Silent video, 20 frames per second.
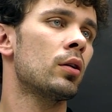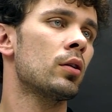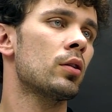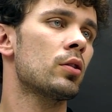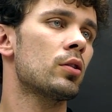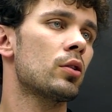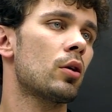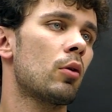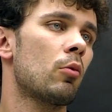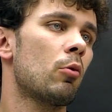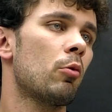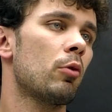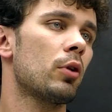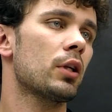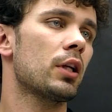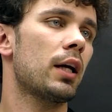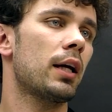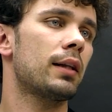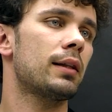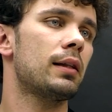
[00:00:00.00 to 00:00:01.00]
So we
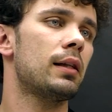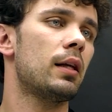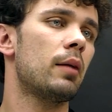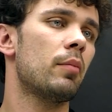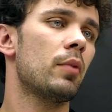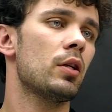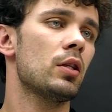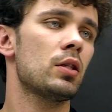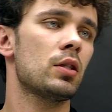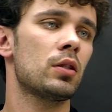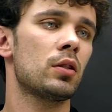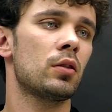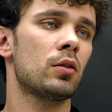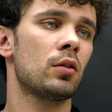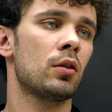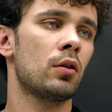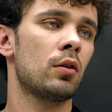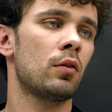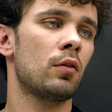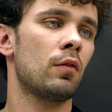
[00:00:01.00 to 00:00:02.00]
will get limits
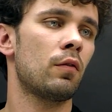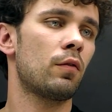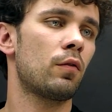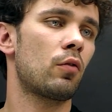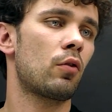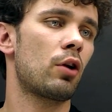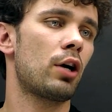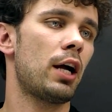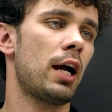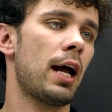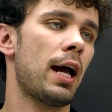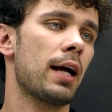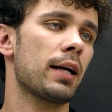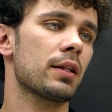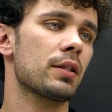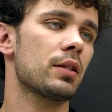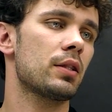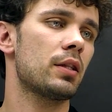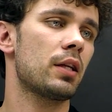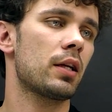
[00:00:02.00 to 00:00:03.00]
for
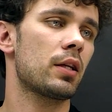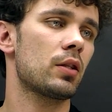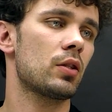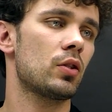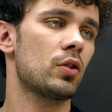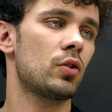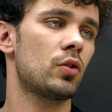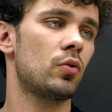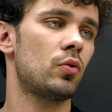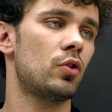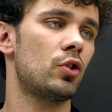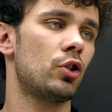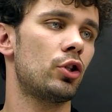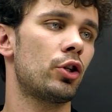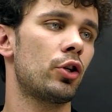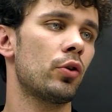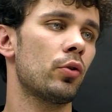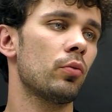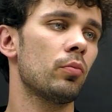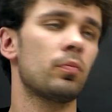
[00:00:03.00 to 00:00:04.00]
x tends to
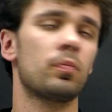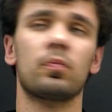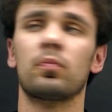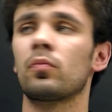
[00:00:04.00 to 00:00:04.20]
0,